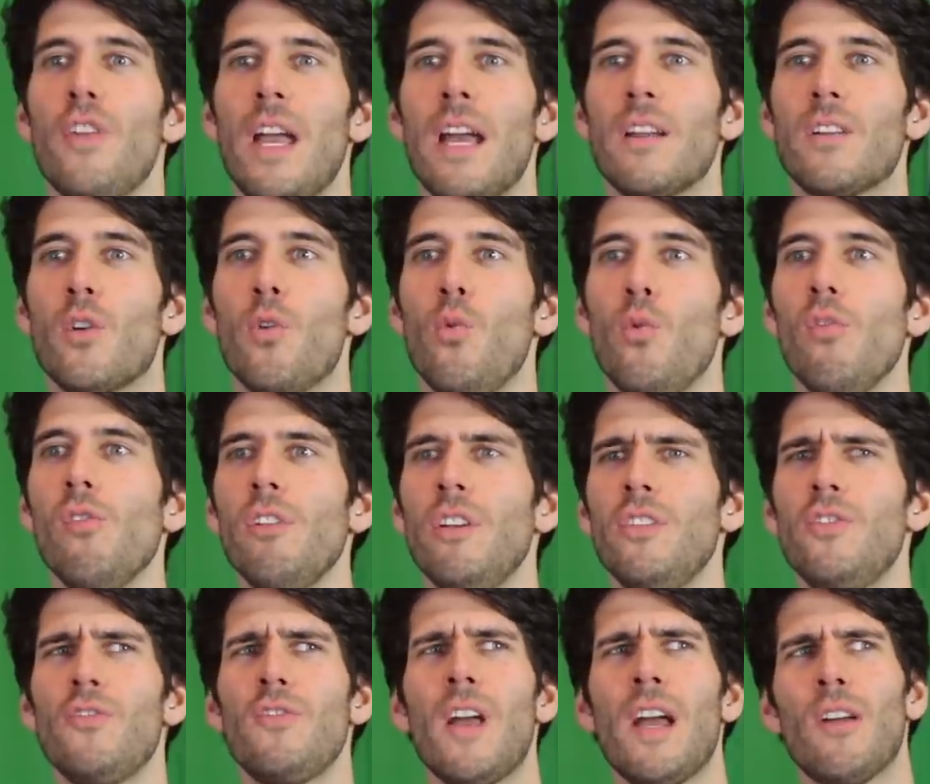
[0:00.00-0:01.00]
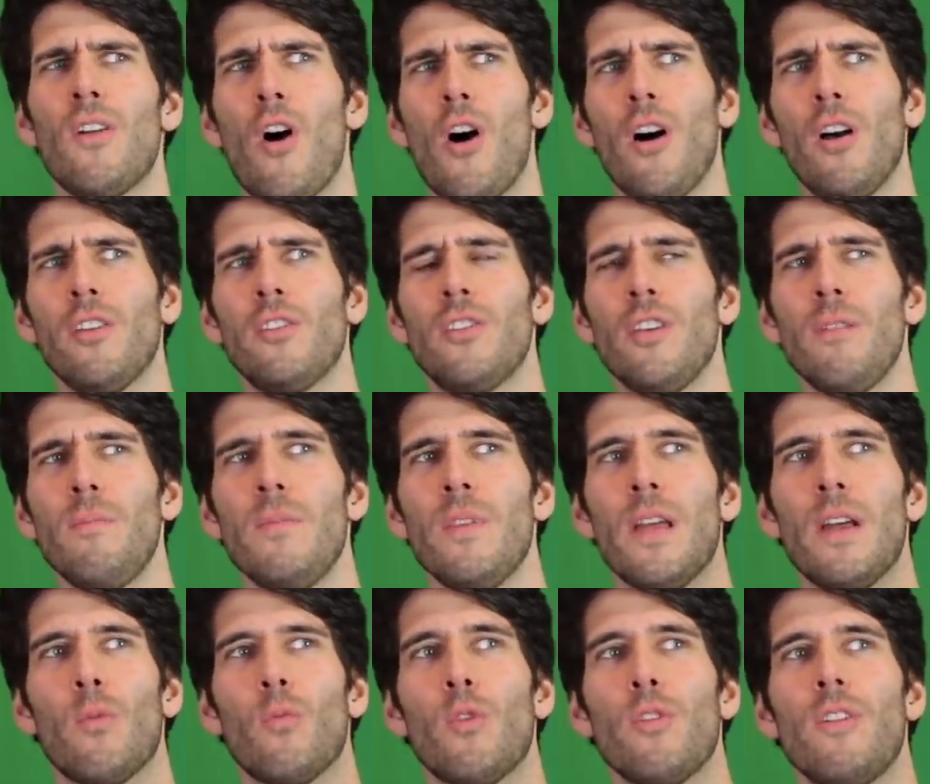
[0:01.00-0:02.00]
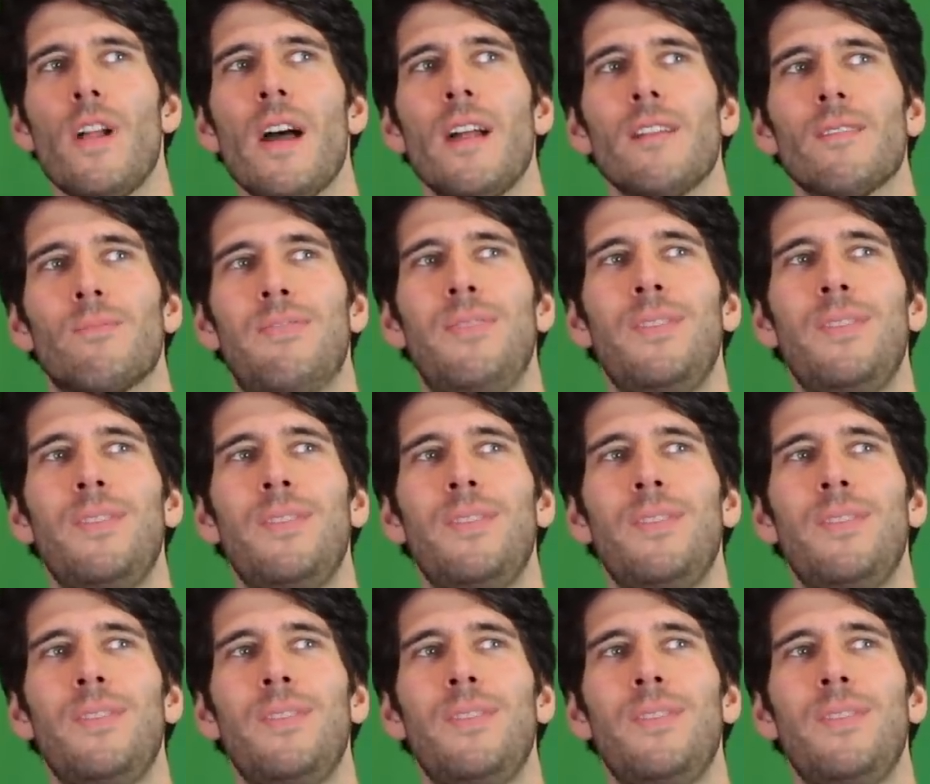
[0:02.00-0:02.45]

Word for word: that cool? Isn't that awesome that we're not,